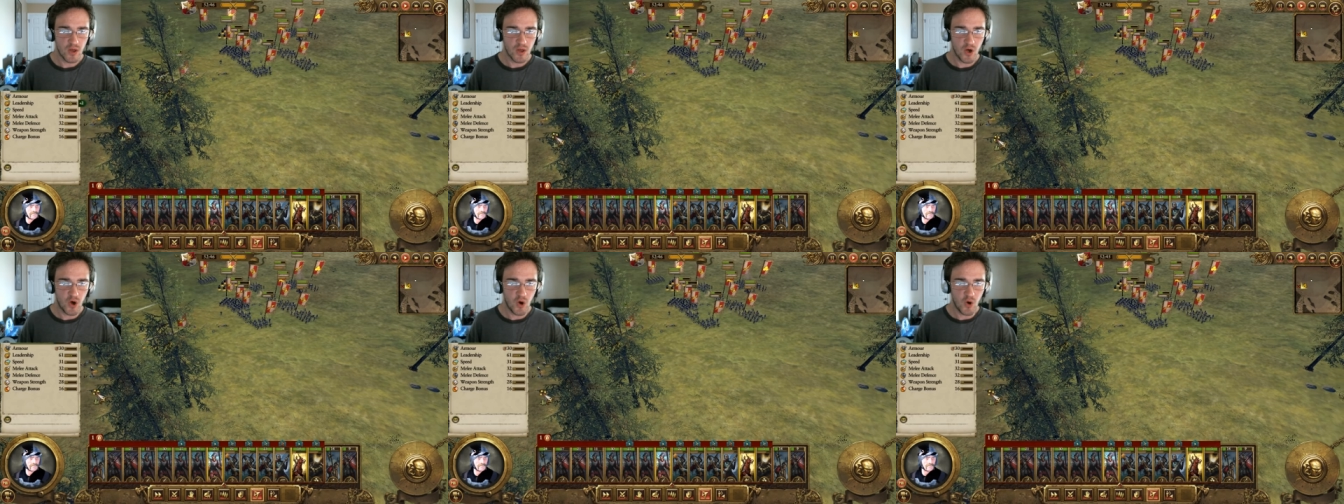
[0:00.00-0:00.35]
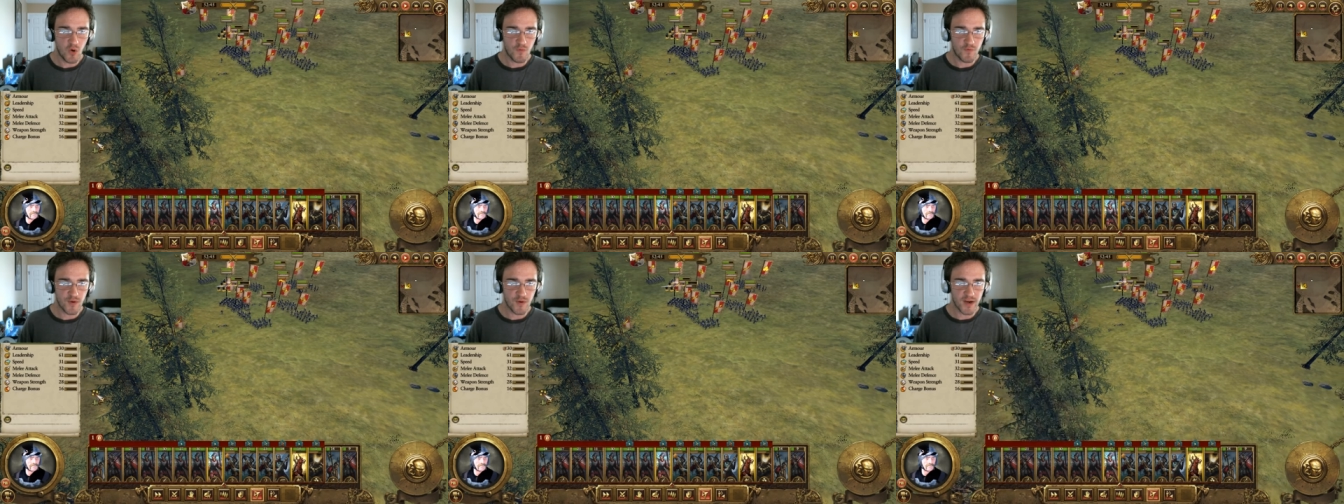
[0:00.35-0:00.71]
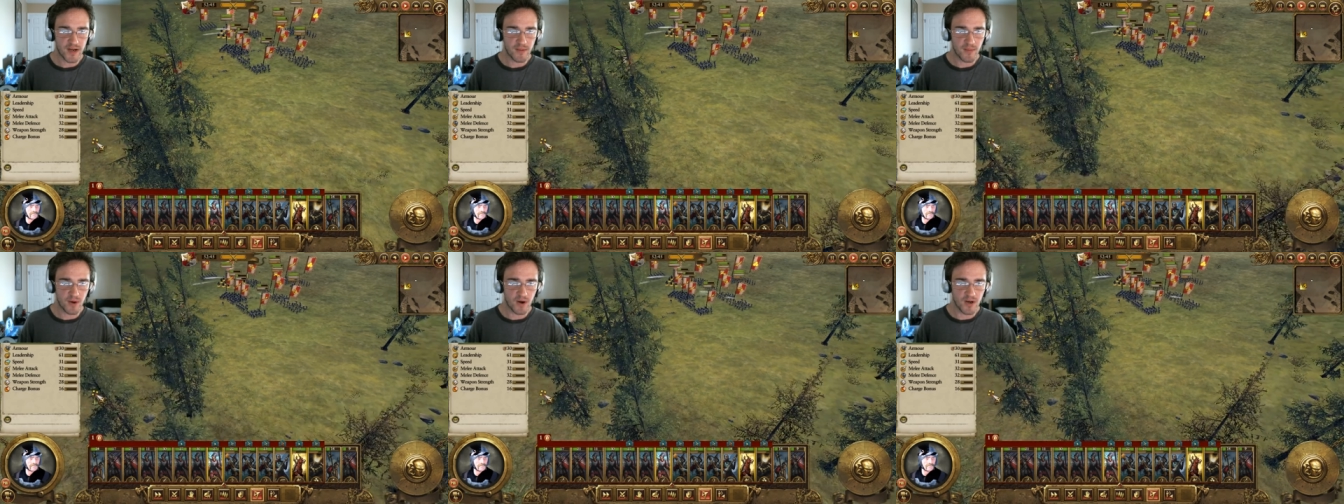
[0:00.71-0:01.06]
The whole
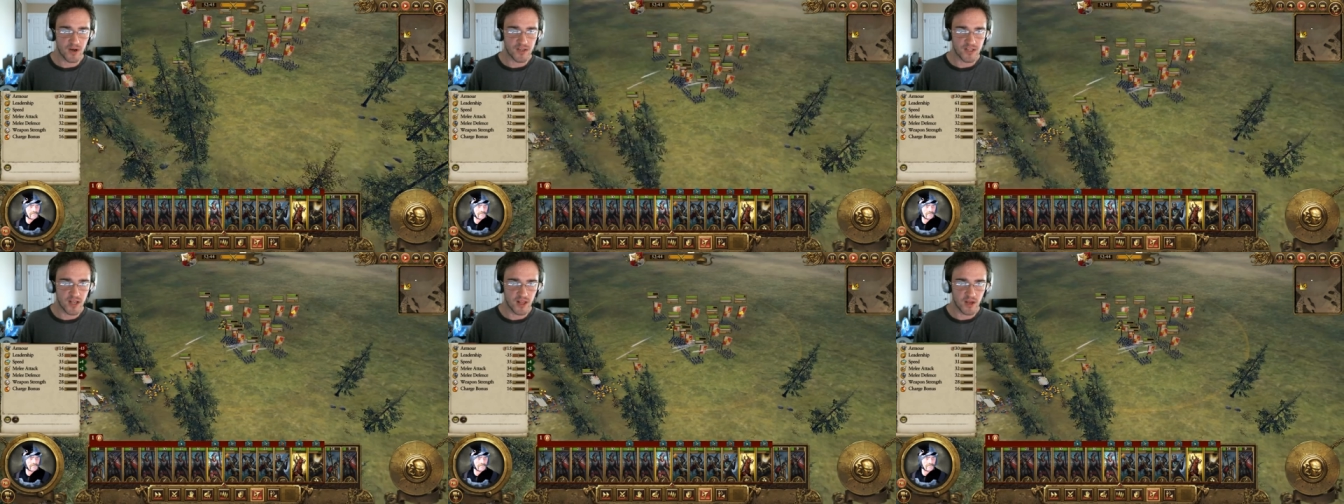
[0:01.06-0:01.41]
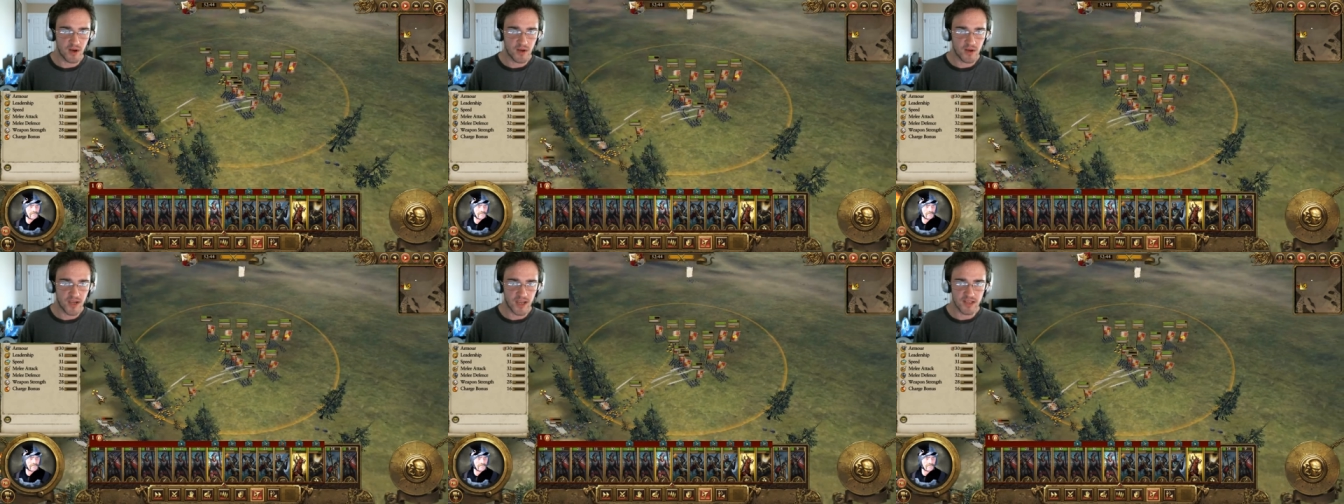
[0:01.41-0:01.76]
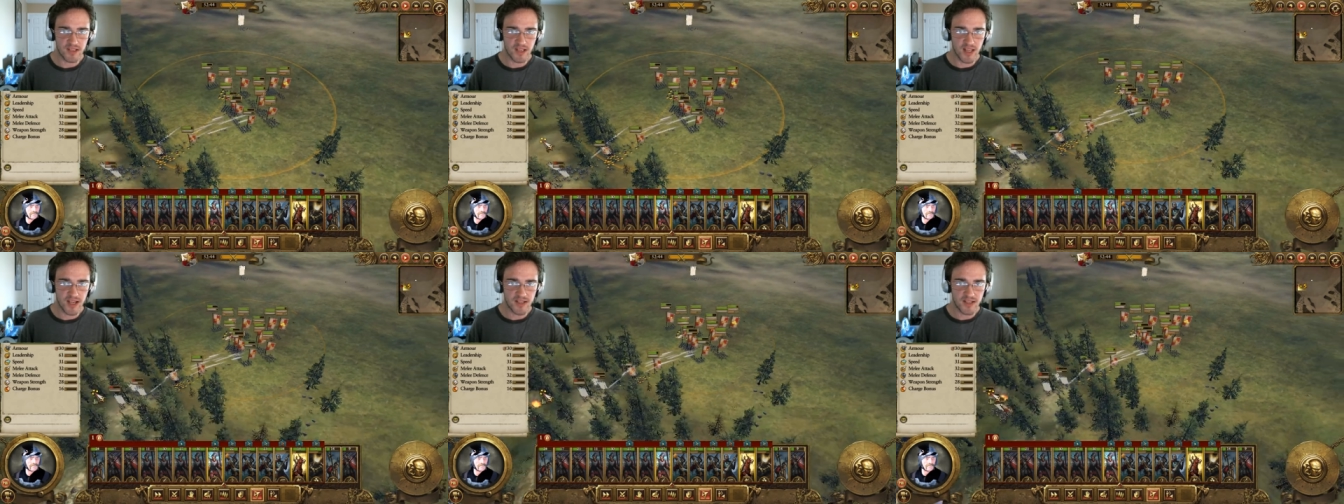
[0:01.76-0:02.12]
frickin' bar is yellow.
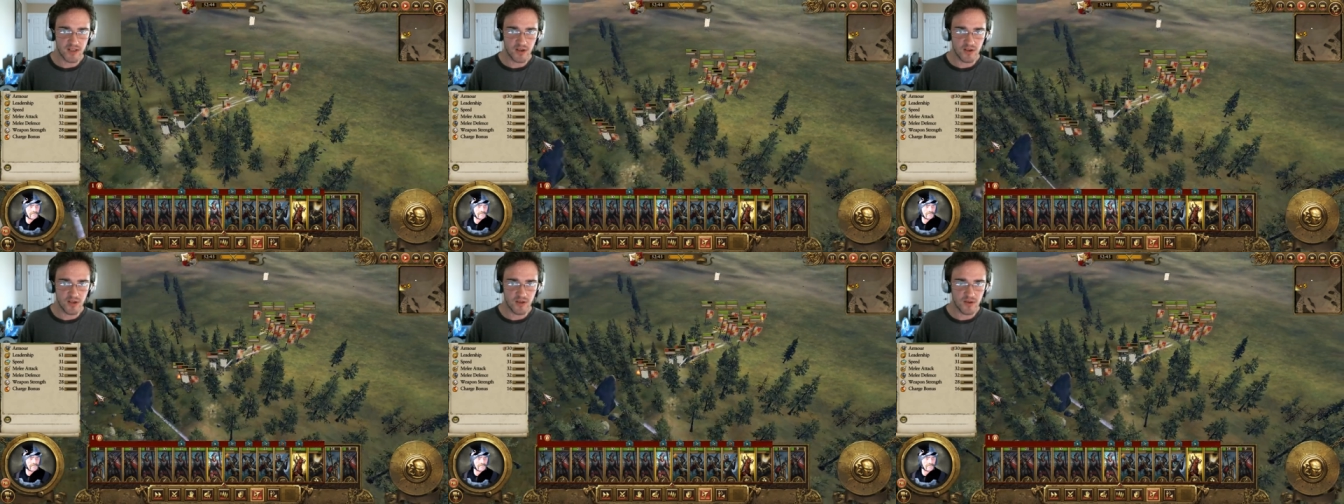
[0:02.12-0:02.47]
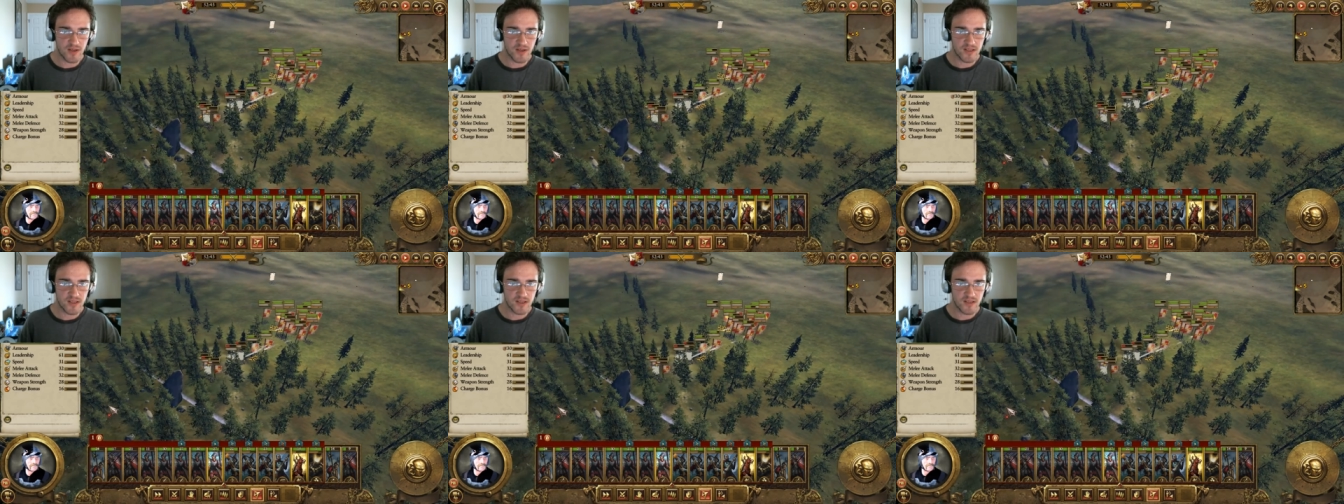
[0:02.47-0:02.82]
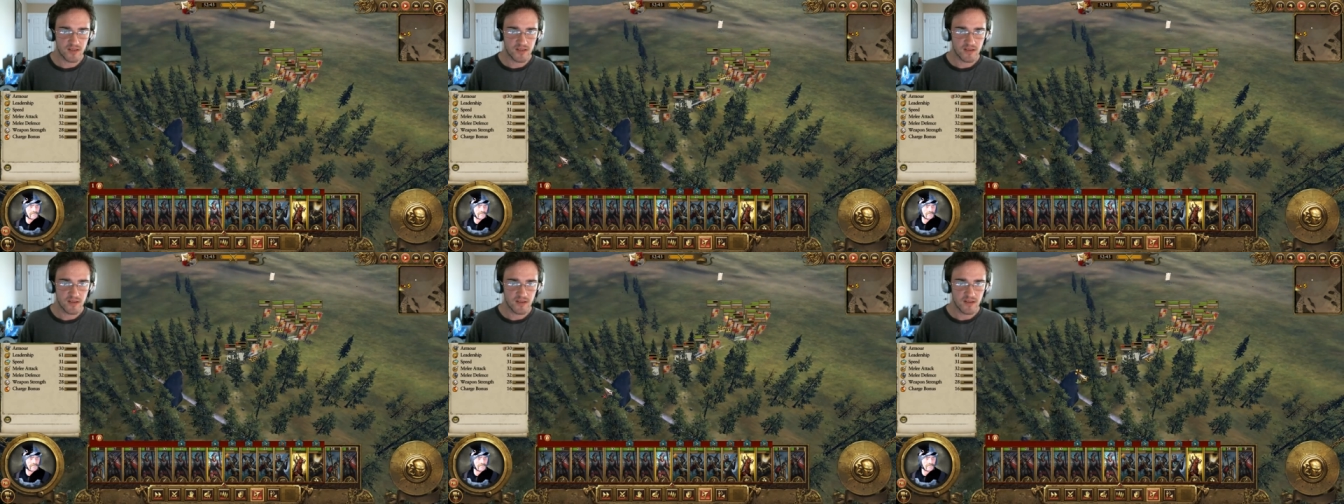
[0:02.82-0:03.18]
Okay, select all
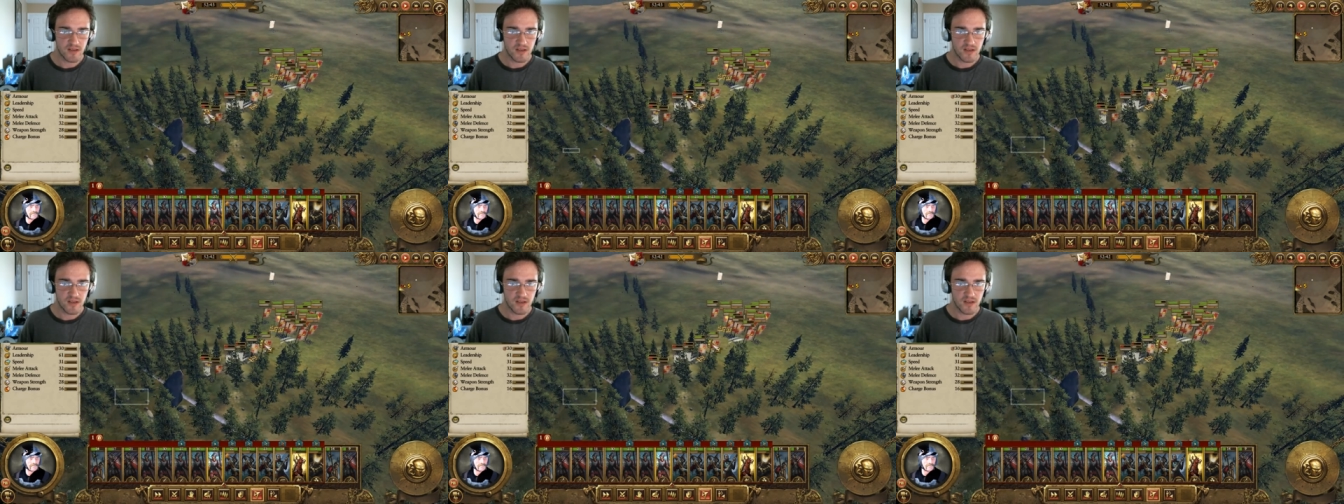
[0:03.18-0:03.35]
units.